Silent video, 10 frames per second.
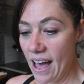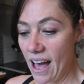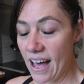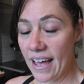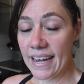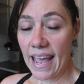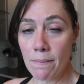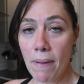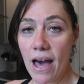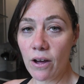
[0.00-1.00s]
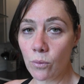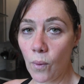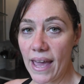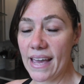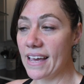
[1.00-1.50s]
an 8-pound
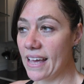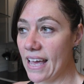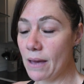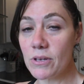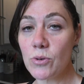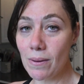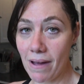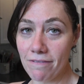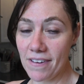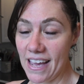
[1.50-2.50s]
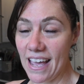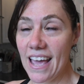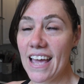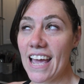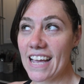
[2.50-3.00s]
weight in between my feet.
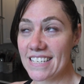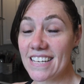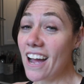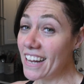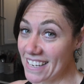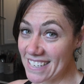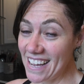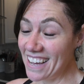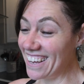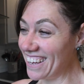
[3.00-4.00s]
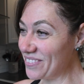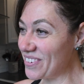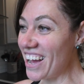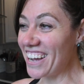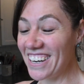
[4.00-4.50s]
It's not easy, I'm
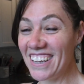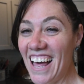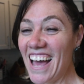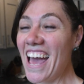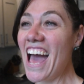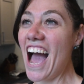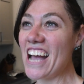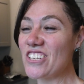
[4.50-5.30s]
not gonna lie. I